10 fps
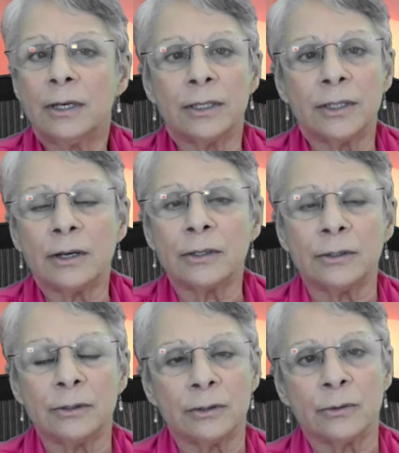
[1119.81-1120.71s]
an
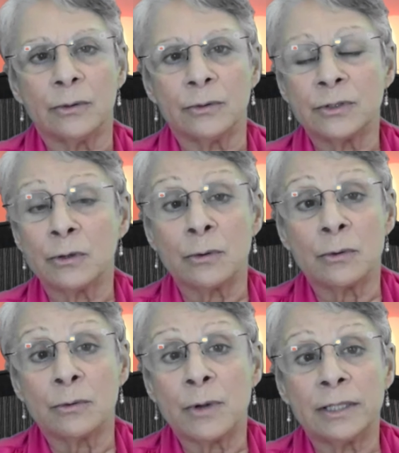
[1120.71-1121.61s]
uncle,
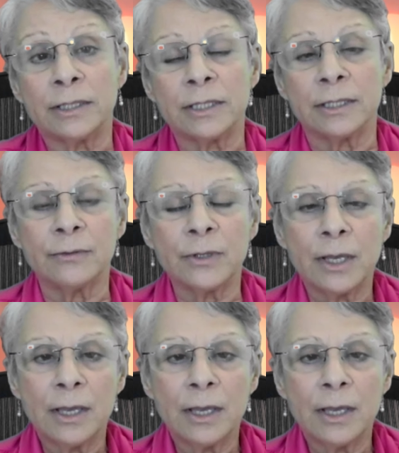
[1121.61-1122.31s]
or a relative.